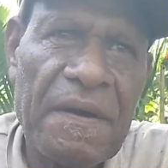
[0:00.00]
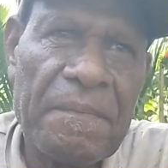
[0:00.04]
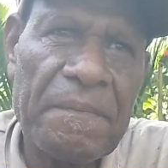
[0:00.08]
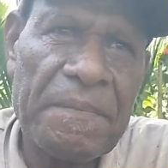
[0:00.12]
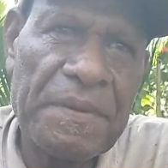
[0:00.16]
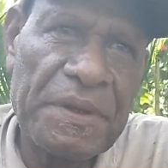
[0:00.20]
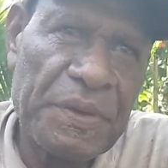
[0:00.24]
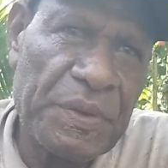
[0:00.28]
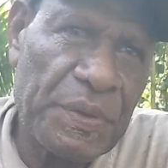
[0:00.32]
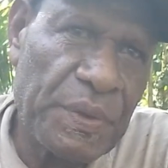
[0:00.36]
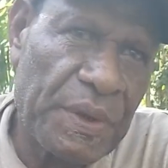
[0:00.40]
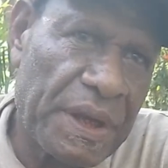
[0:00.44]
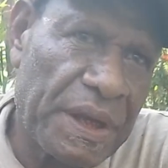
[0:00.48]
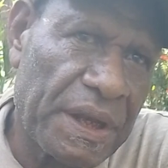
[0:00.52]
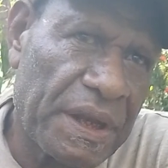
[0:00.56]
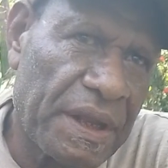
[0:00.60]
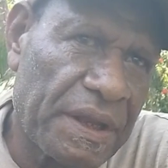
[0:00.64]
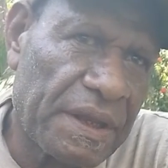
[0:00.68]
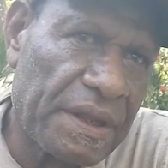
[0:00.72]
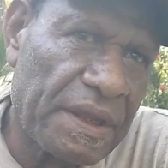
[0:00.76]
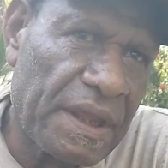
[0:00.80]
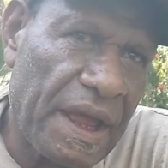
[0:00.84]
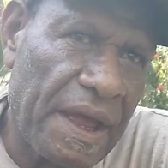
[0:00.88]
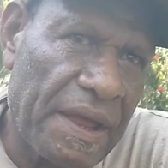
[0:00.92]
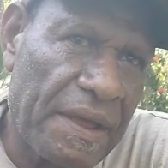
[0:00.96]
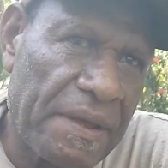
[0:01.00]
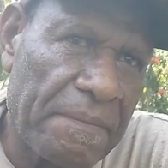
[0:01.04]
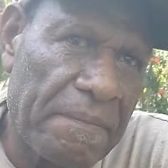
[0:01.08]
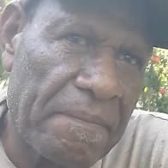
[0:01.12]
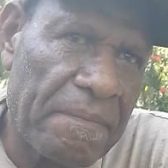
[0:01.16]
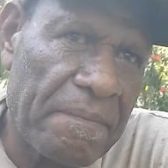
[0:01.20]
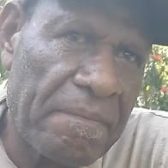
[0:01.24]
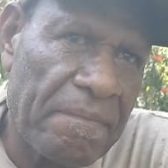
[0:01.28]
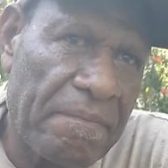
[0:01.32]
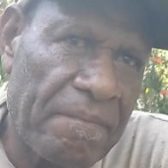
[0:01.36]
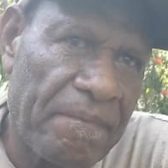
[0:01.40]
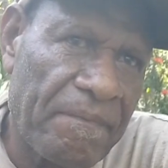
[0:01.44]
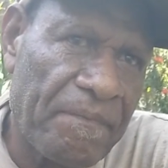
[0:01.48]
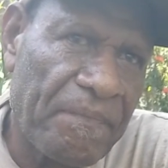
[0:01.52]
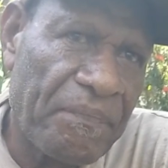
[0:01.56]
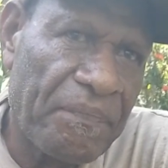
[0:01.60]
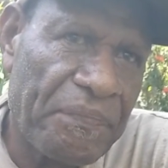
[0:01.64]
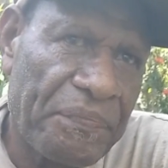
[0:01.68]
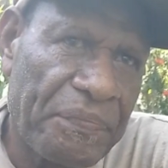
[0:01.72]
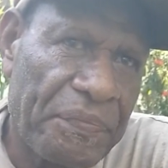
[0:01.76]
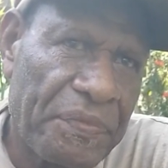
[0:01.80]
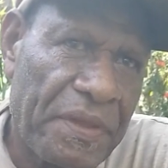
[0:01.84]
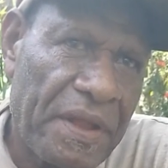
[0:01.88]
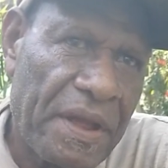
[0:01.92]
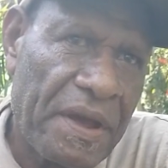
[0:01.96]
Between the time
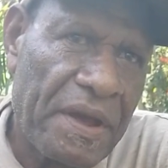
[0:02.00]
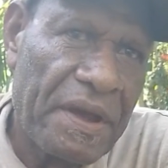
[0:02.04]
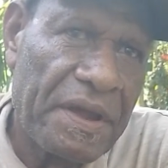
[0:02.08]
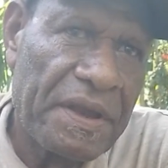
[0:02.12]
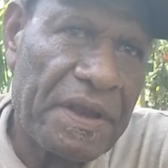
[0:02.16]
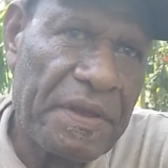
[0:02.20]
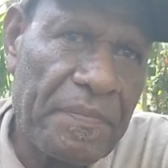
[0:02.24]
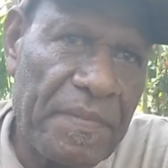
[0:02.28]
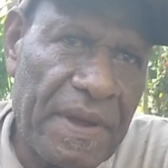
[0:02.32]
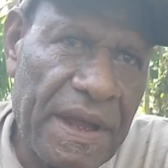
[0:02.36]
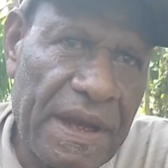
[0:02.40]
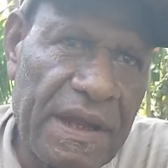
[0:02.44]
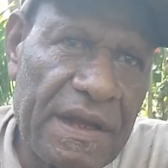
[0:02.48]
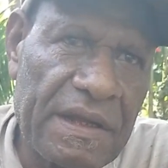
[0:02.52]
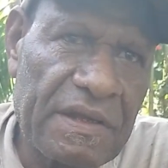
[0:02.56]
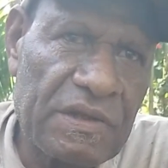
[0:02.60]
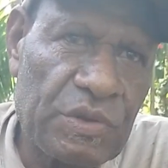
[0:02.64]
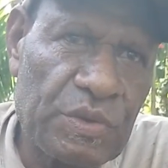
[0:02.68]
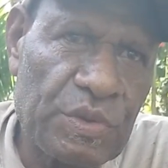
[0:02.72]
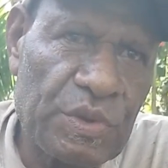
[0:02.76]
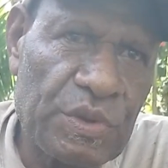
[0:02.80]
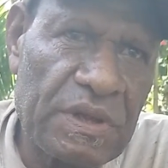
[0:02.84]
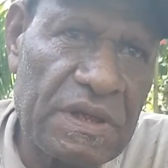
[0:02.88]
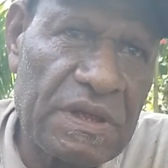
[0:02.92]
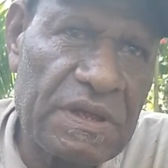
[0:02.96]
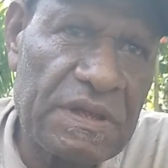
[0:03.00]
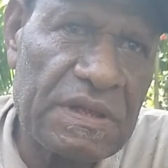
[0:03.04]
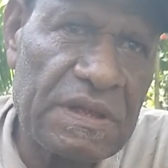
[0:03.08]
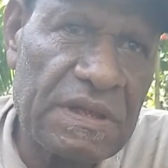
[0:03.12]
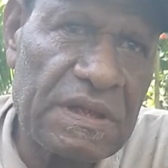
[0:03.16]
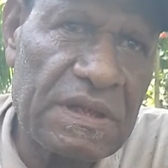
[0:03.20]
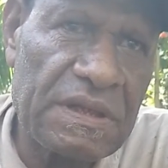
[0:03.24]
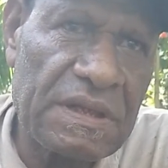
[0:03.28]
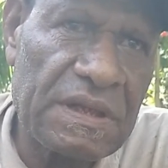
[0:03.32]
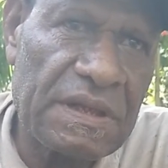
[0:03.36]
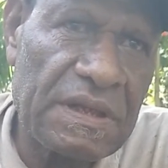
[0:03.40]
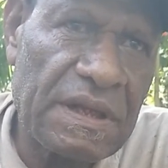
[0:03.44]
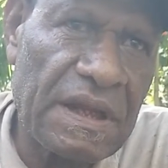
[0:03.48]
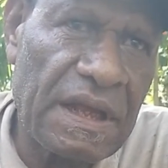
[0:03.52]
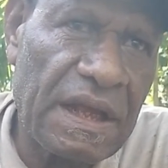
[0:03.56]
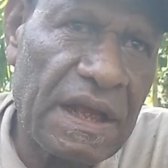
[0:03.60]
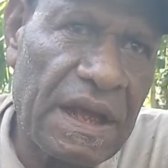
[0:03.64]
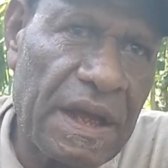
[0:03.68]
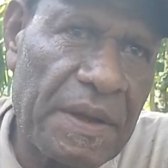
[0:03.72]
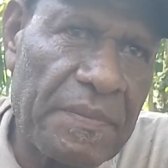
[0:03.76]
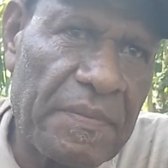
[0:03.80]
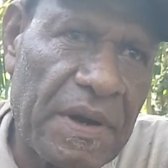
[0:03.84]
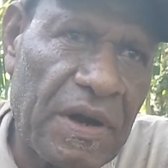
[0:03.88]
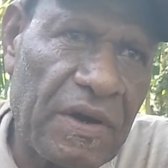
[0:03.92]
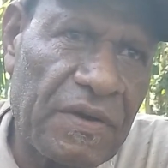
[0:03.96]
the medical students, they
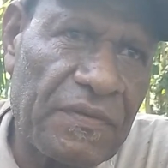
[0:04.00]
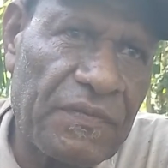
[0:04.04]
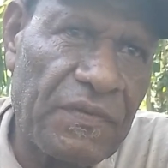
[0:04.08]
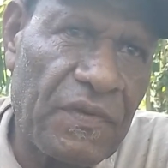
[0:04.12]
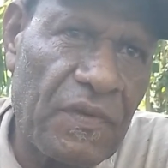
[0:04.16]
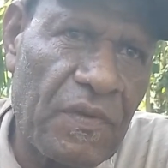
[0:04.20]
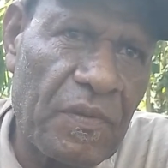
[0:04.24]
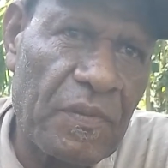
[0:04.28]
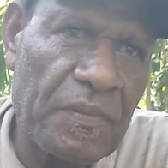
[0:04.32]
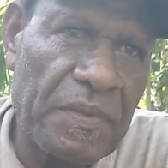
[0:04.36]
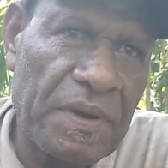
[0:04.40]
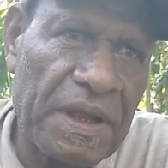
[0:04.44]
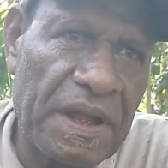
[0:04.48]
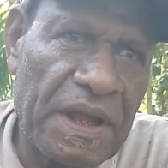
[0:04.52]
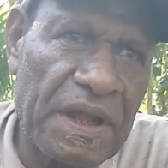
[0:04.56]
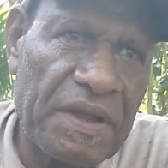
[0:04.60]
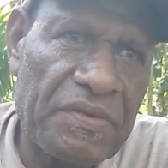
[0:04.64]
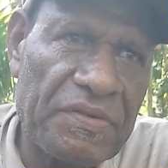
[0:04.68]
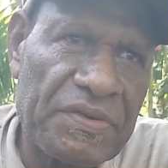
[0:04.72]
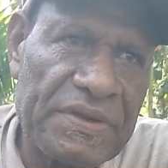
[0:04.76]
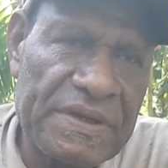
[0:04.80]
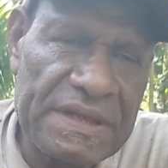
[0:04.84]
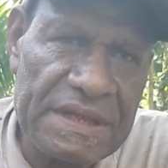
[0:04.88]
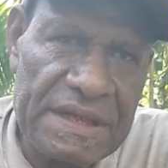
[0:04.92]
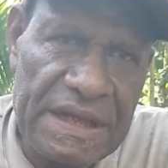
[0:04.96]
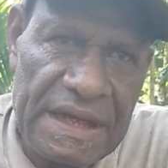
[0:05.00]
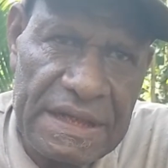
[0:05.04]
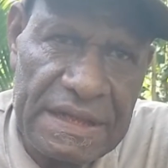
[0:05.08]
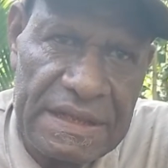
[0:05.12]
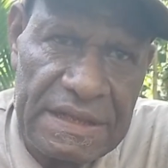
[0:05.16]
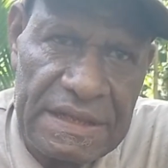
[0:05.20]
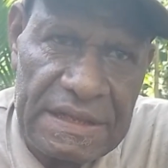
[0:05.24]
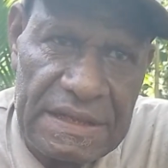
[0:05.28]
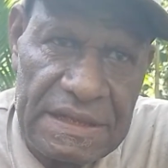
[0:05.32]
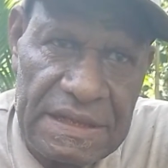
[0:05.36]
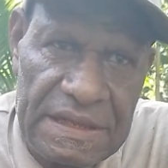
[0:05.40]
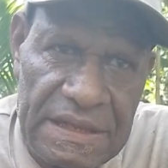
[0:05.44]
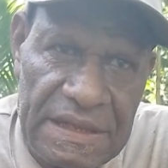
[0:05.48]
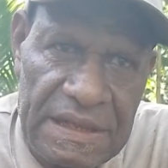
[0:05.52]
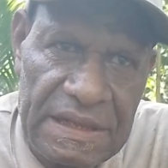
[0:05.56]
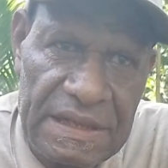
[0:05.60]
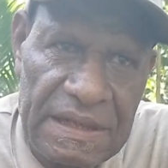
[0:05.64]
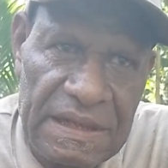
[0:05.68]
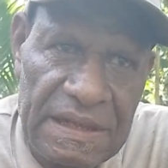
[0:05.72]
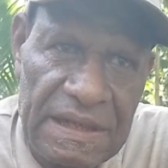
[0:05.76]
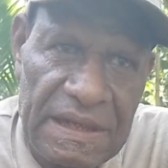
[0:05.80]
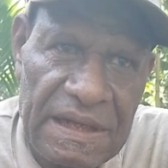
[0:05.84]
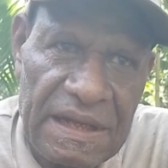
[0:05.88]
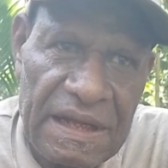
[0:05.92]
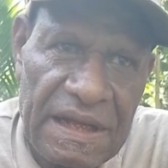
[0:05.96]
came out from the research
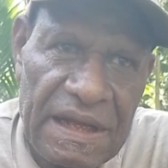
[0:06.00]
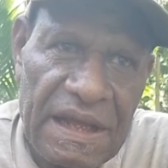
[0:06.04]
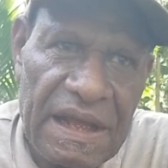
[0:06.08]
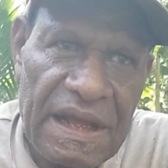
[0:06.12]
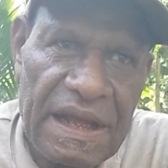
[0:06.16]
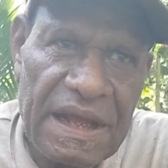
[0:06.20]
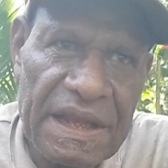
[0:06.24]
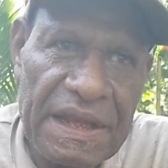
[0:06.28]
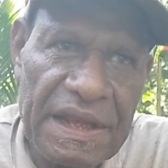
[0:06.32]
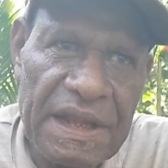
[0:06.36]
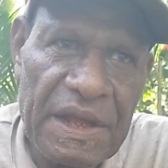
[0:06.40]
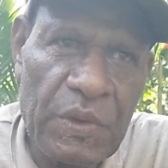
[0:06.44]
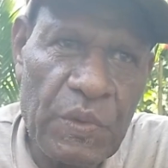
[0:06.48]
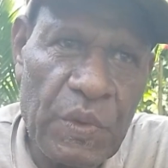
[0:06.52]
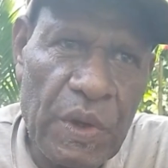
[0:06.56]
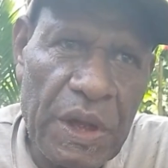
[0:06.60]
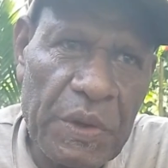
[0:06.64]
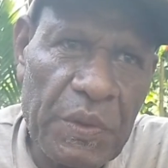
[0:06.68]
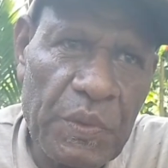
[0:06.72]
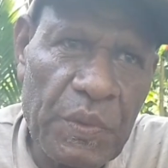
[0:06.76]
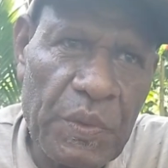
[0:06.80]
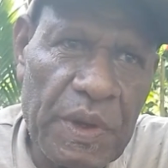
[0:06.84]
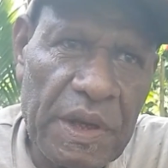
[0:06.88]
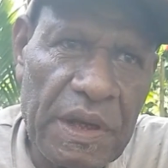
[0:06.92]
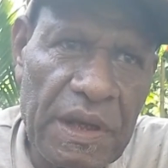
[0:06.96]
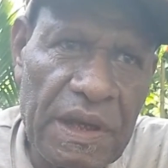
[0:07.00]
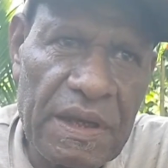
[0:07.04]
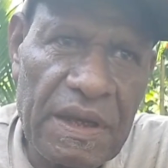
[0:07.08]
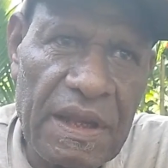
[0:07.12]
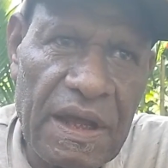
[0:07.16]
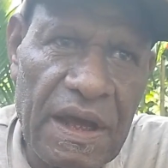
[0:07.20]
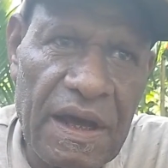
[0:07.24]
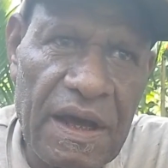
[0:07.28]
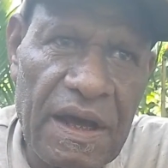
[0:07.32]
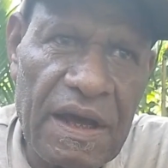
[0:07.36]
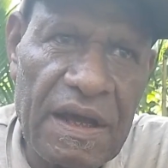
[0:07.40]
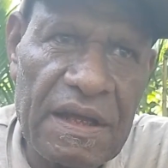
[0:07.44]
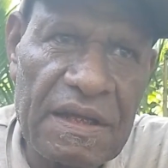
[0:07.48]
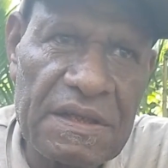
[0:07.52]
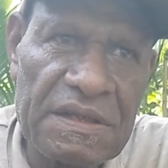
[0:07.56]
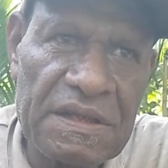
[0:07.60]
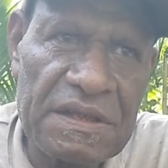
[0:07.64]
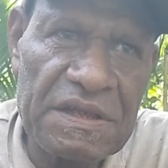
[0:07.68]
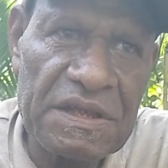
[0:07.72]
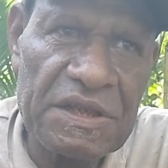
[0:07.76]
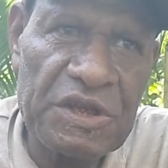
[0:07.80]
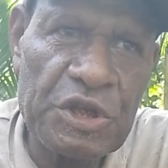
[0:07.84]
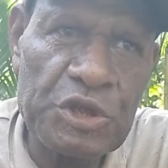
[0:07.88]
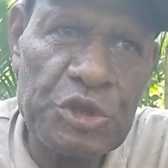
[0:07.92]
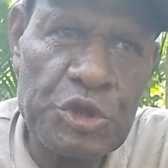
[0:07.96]
and they worked with
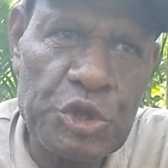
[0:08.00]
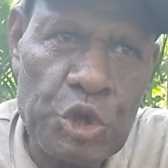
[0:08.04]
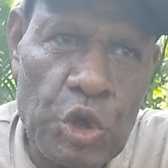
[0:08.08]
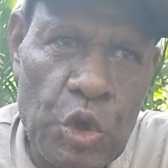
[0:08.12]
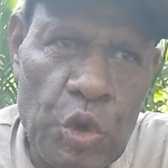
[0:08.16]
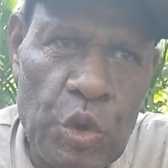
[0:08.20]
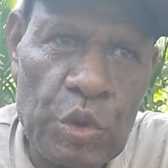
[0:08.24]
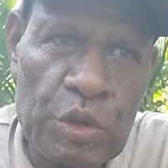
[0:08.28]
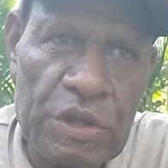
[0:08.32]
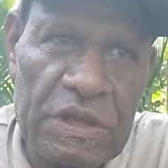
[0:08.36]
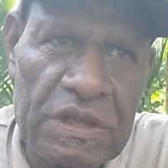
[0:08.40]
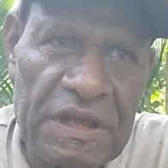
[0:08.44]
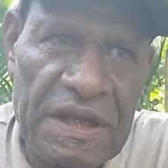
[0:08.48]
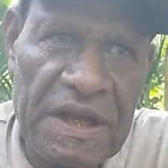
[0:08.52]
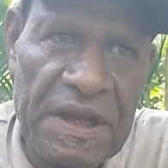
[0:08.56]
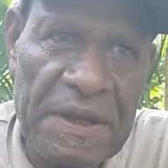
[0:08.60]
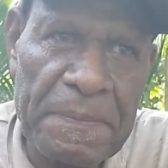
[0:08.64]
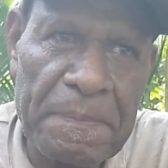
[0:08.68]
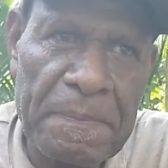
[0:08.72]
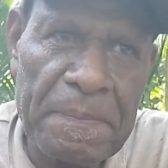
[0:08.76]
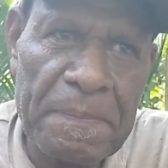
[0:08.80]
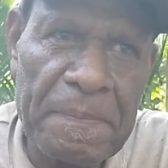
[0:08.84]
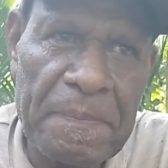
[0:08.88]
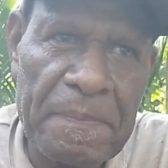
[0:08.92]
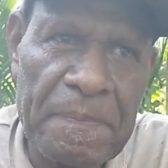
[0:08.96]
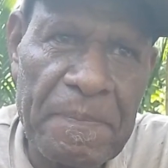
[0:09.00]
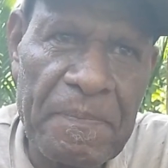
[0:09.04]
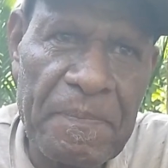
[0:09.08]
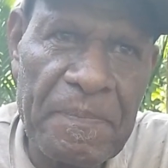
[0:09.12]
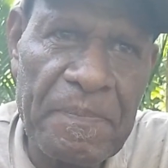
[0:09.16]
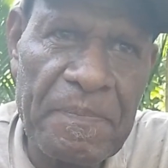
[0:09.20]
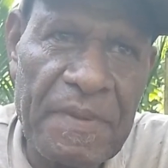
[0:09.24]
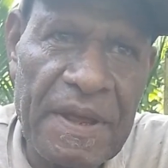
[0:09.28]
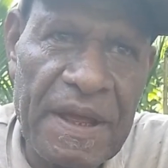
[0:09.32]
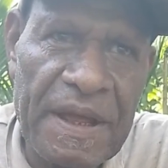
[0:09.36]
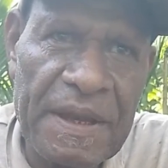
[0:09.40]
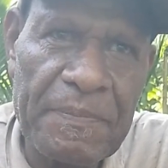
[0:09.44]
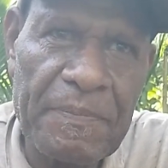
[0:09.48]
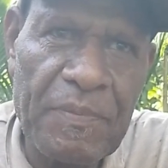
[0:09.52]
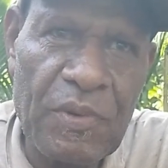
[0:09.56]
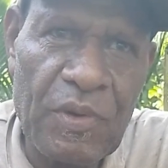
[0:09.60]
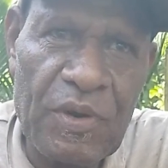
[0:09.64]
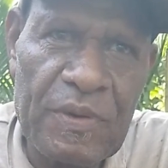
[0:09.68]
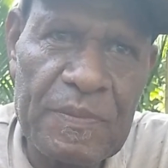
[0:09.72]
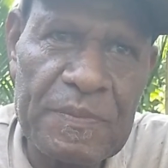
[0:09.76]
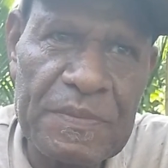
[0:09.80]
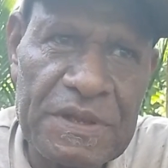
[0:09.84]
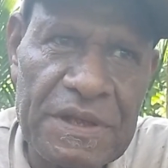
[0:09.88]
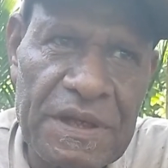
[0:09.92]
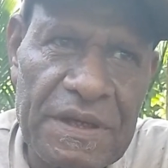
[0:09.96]
Sister Joseph at
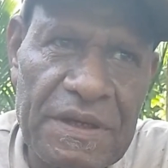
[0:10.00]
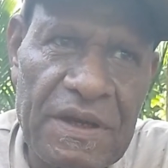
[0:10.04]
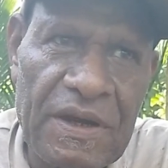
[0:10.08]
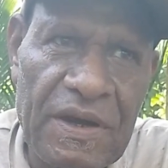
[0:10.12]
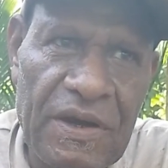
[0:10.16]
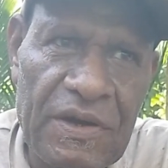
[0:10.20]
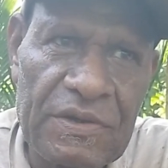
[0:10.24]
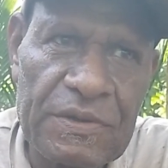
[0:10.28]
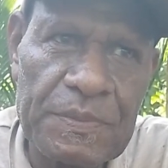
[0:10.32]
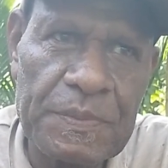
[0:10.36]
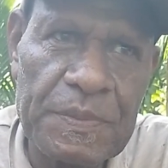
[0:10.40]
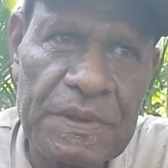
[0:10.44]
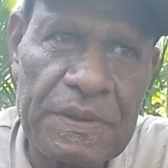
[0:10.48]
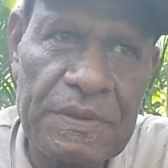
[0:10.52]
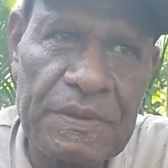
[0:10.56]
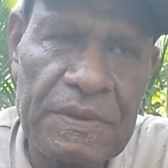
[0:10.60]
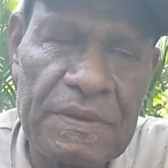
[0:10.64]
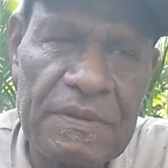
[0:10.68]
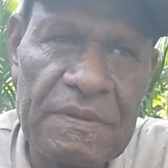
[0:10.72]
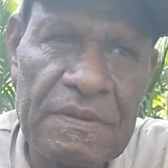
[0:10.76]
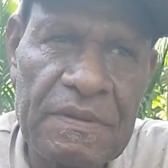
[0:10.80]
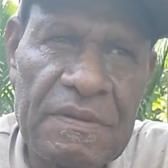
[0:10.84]
Borum General Hospital.